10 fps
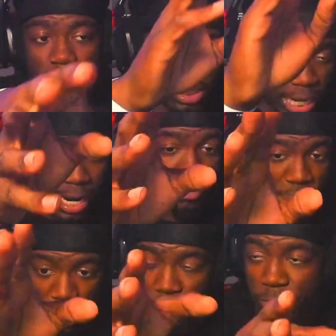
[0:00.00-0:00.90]
Shout out
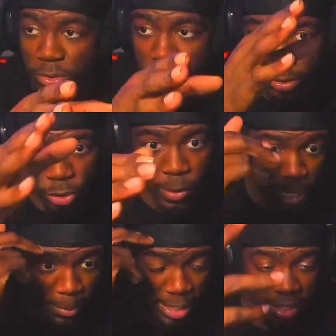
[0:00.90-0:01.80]
to you who
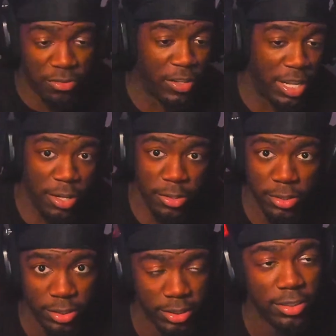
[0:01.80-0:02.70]
recommended this video.
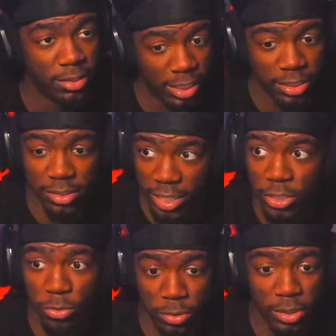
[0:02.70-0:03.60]
This
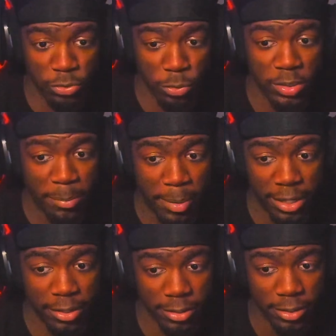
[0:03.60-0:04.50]
this one, this one was a
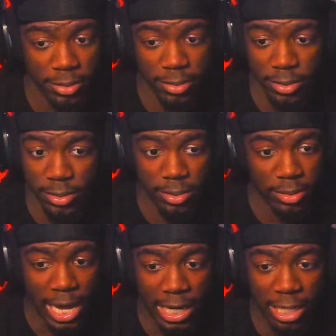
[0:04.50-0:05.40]
banger.
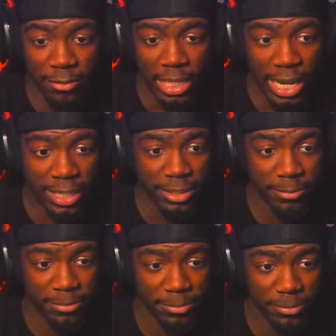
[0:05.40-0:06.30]
Gotta leave a like.
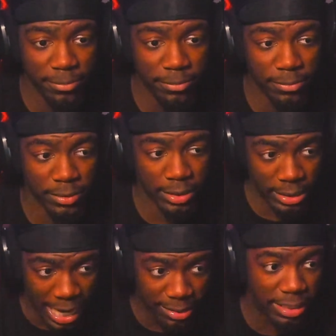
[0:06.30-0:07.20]

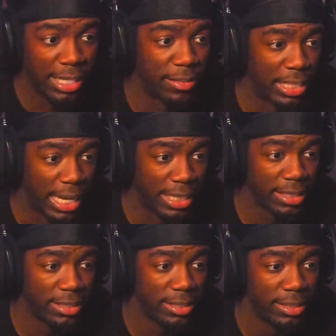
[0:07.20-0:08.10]
Gotta leave a like.
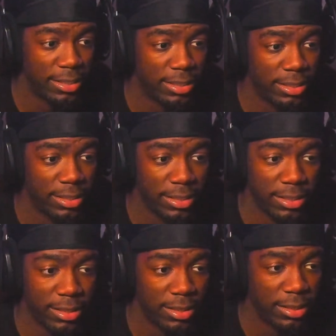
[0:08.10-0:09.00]

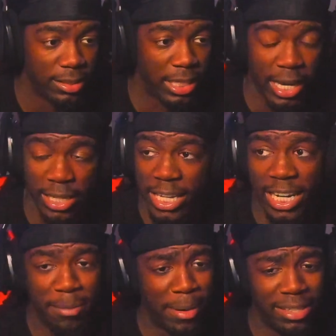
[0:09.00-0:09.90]
Yeah,
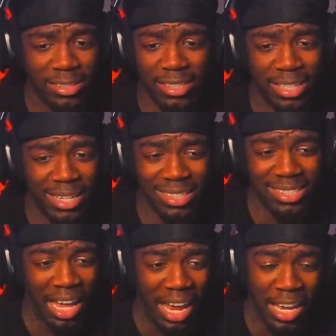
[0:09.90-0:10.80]
Kenny Mason did his
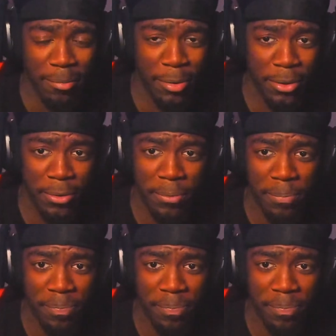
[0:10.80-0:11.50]
thing, bro.